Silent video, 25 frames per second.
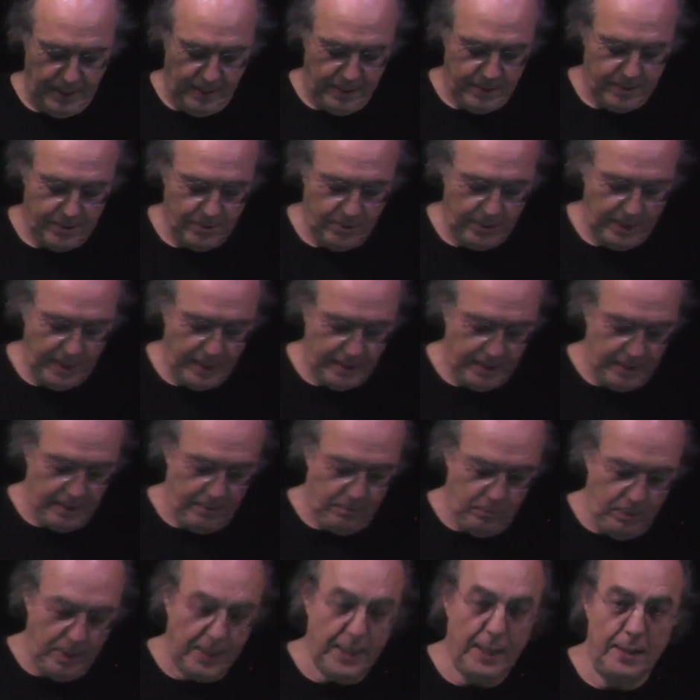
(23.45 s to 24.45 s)
So
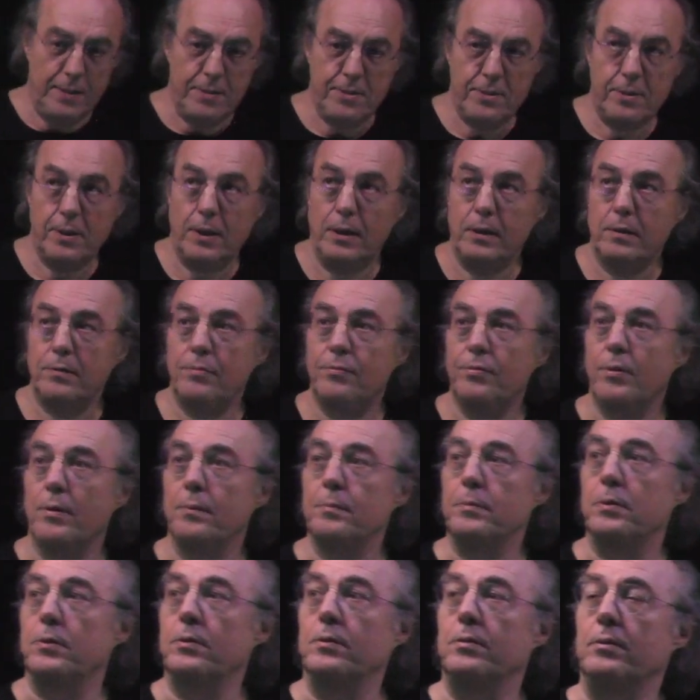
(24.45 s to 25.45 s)
we can start
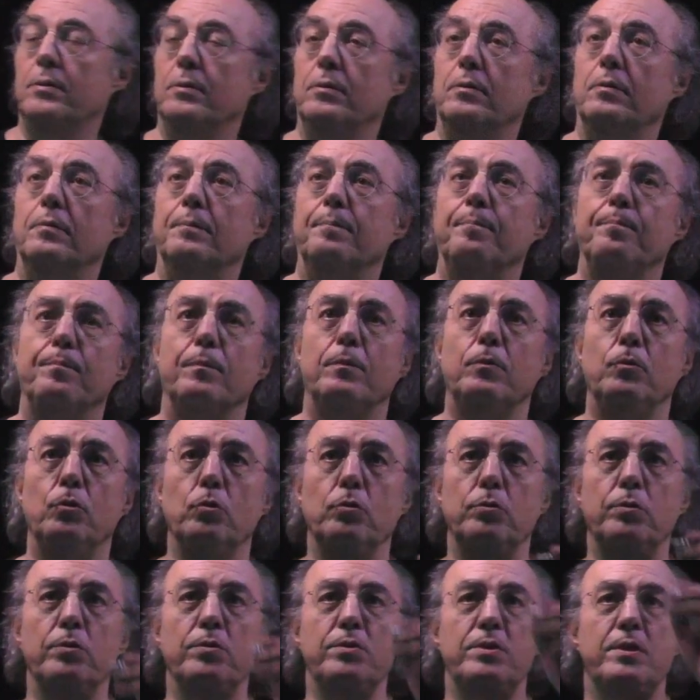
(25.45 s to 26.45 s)
from the
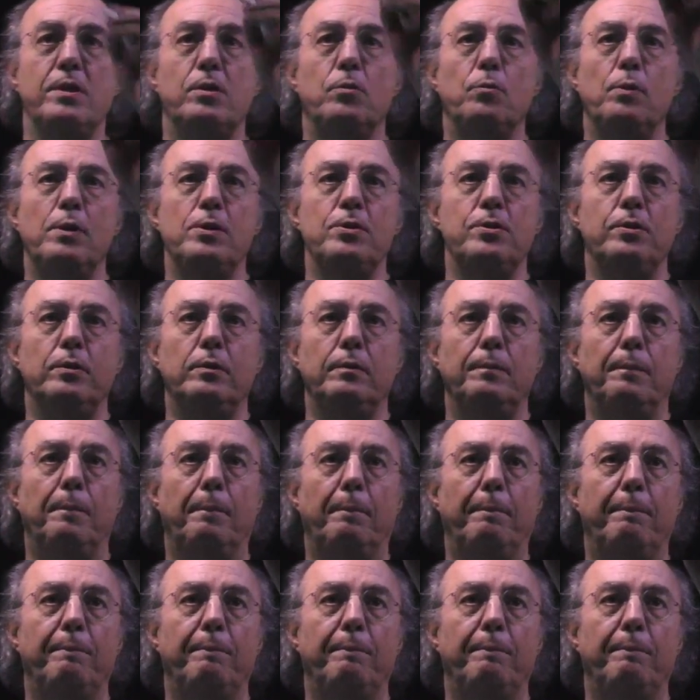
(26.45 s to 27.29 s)
Newton's equation,